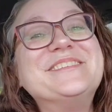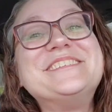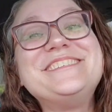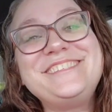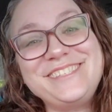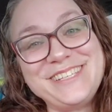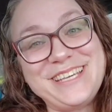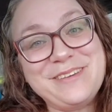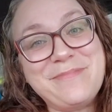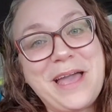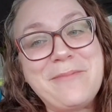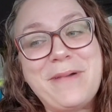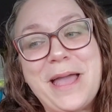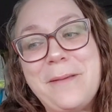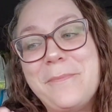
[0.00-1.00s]
You could see
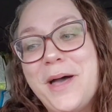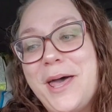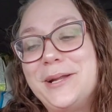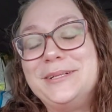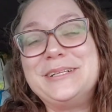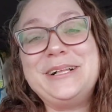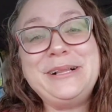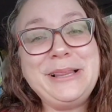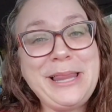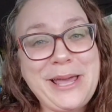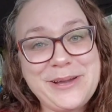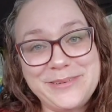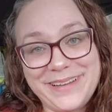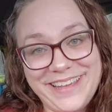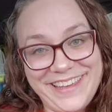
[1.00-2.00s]
by my model
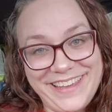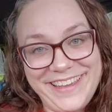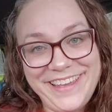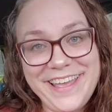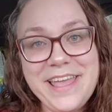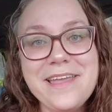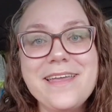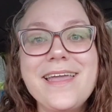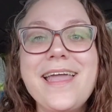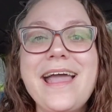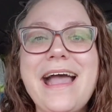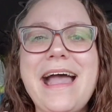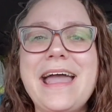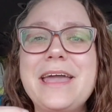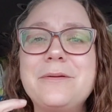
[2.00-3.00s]
Chloe,
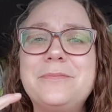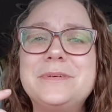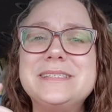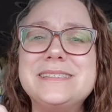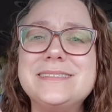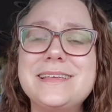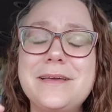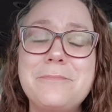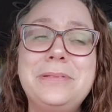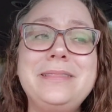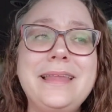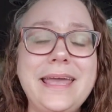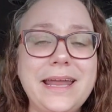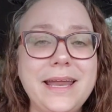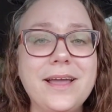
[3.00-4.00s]
I was
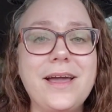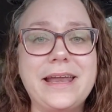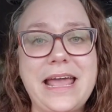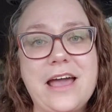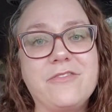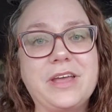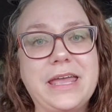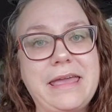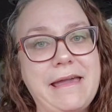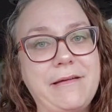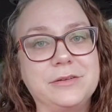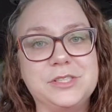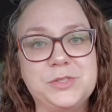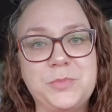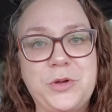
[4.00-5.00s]
planning on having
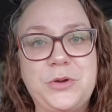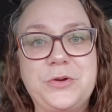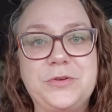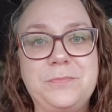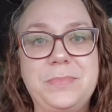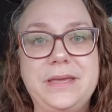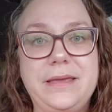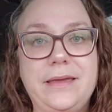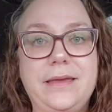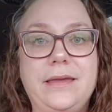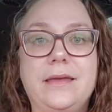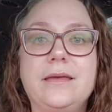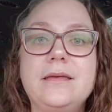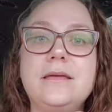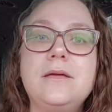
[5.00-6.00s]
couch mode
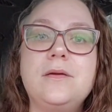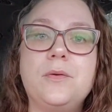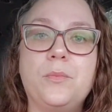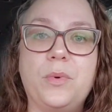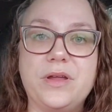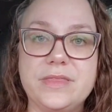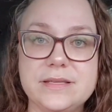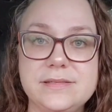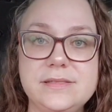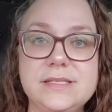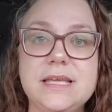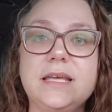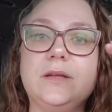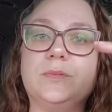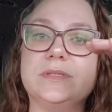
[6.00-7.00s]
be where the
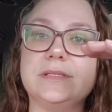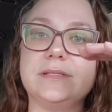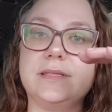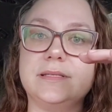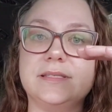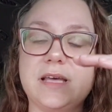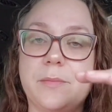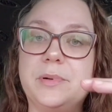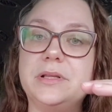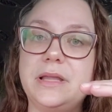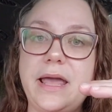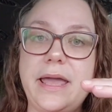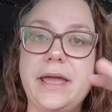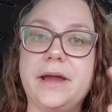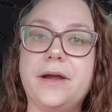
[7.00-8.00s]
seat was the double
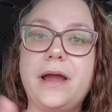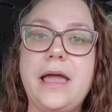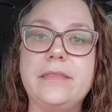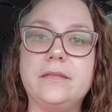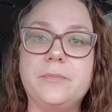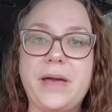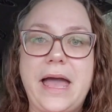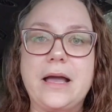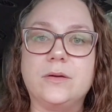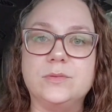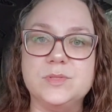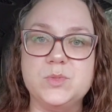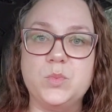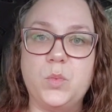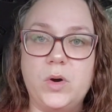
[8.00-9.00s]
layer and the back
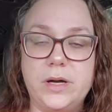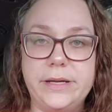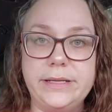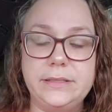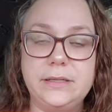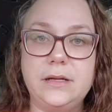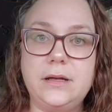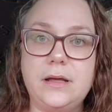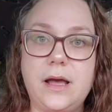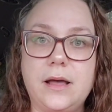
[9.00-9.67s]
was one,